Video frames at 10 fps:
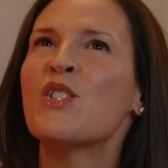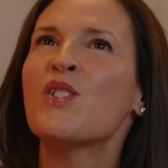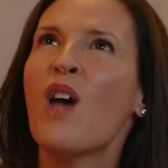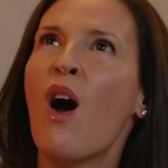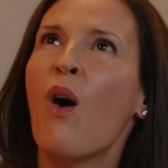
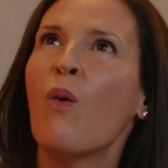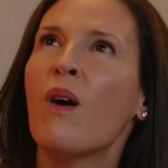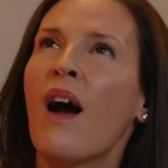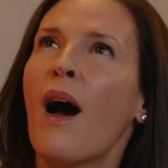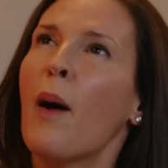
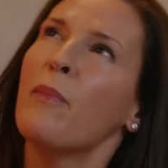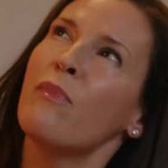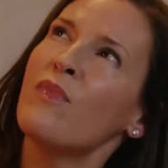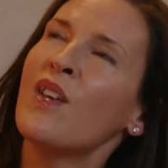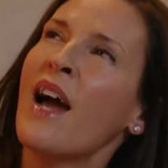So
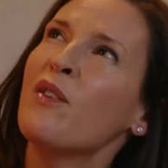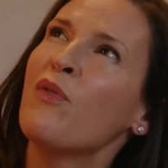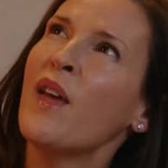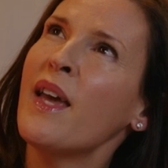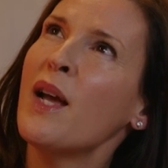kind of
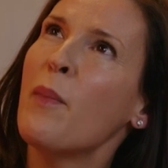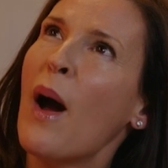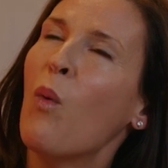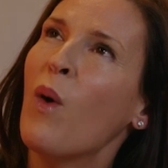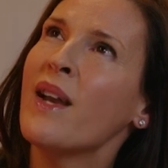thinking
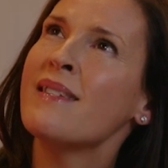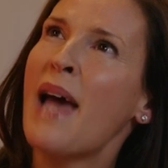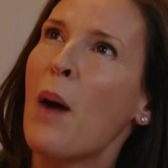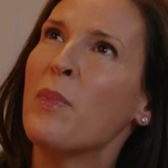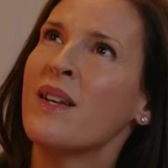about what has
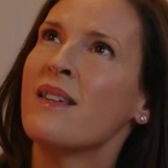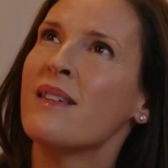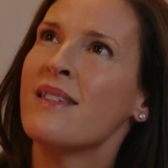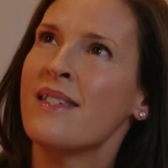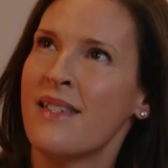happened
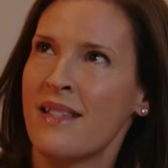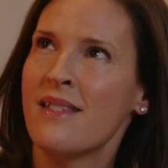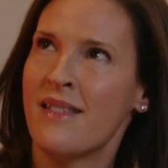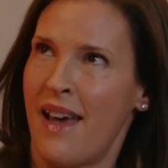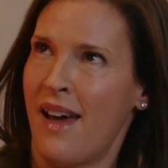
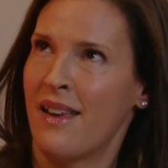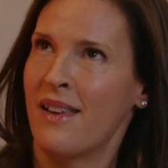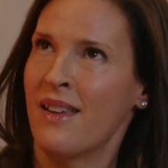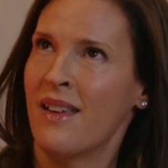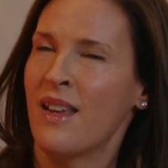since
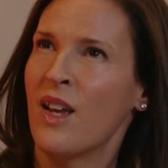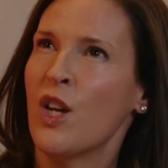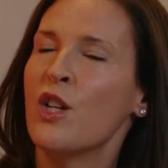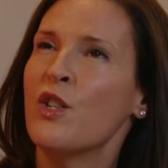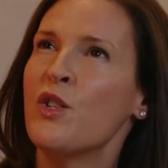then,
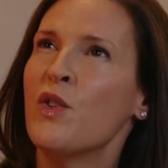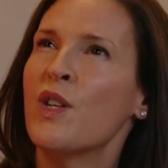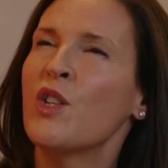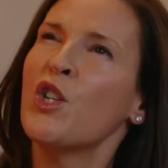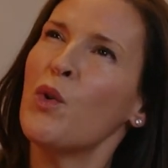
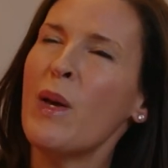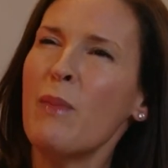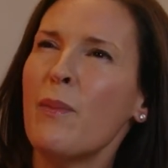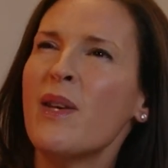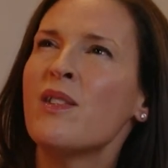should we
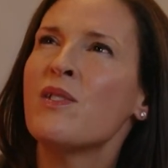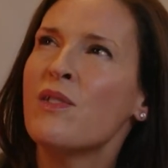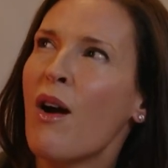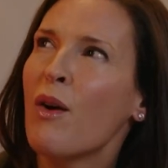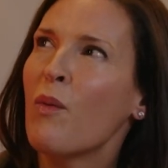maybe
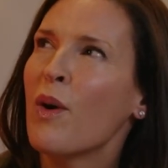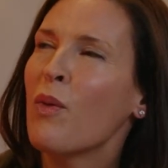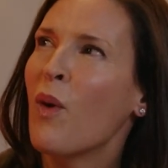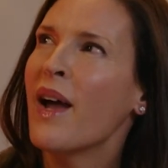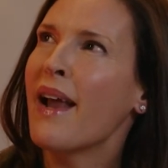start
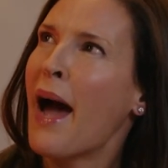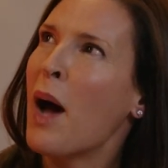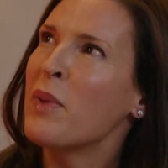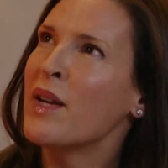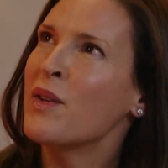with what
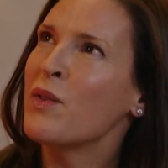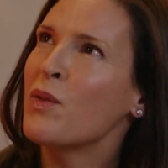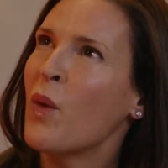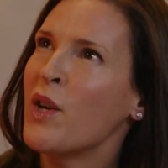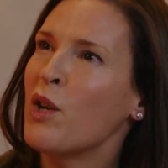happened
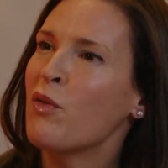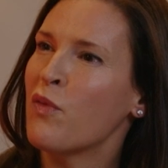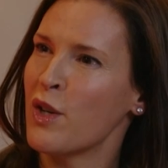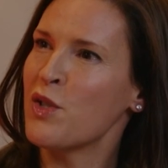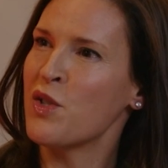when you
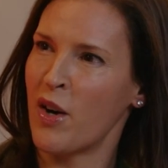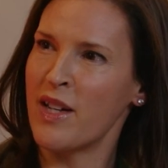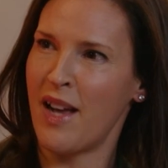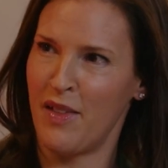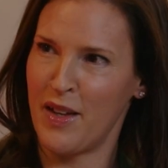first
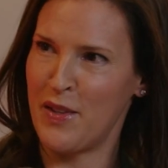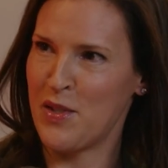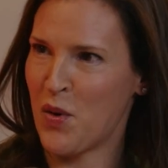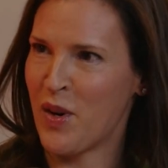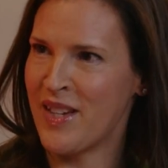started telling
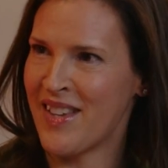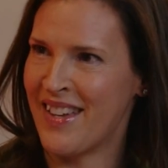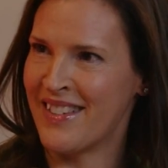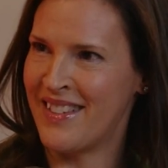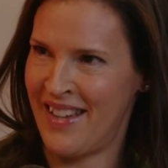these stories
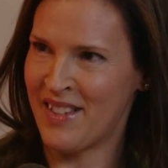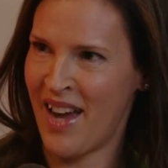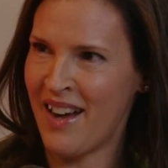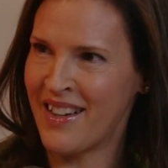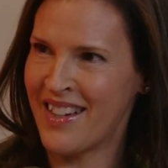on
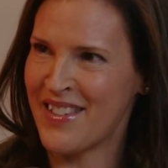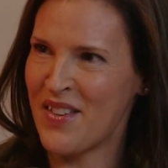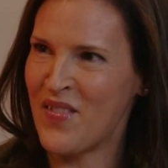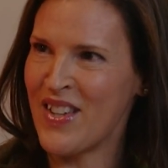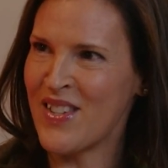TikTok? Because
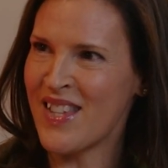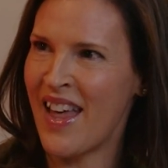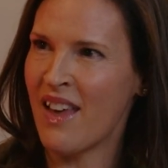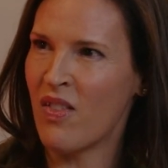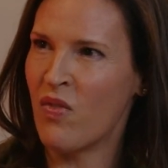it feels
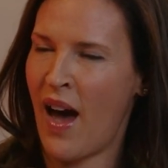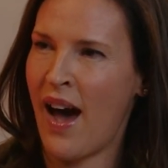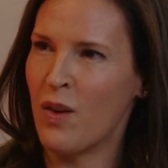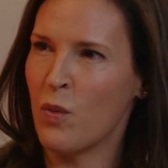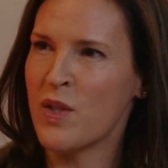like
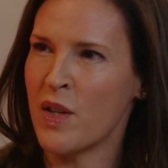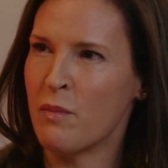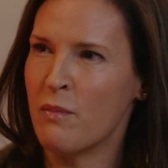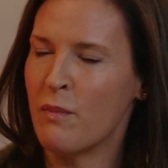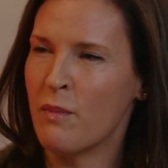that was
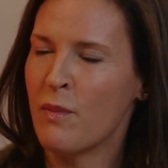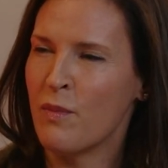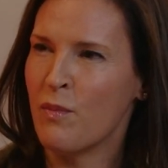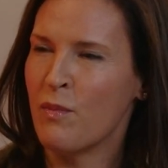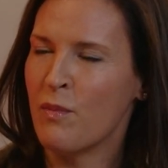a
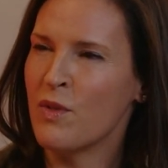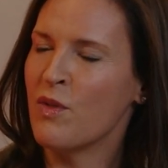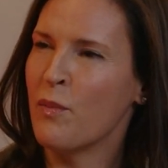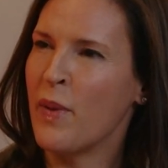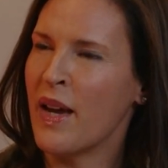
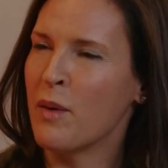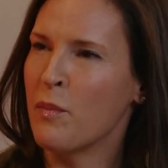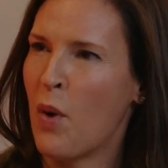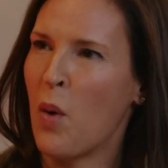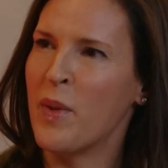big
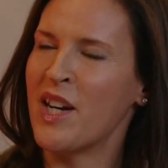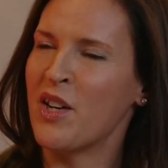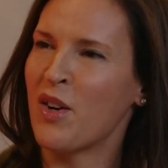moment in